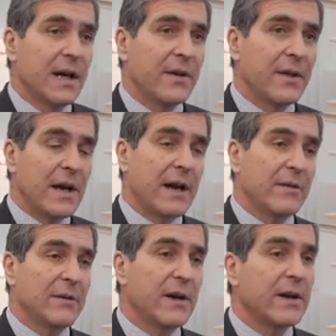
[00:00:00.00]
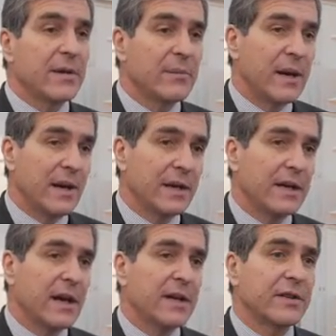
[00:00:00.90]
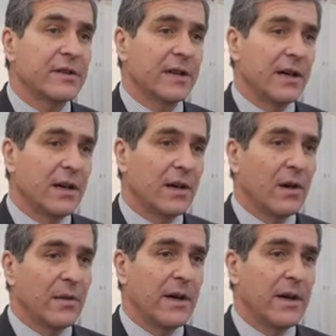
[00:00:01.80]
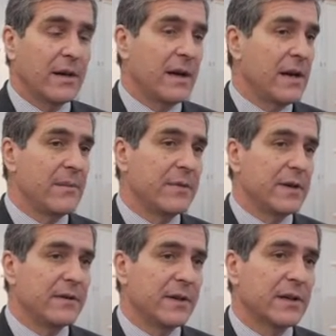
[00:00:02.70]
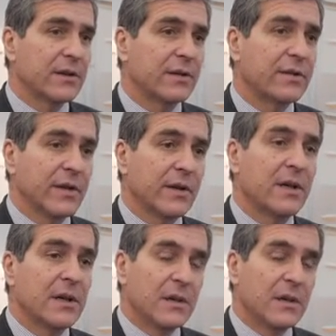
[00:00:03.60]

they have a very compelling case on their AMV vehicle, so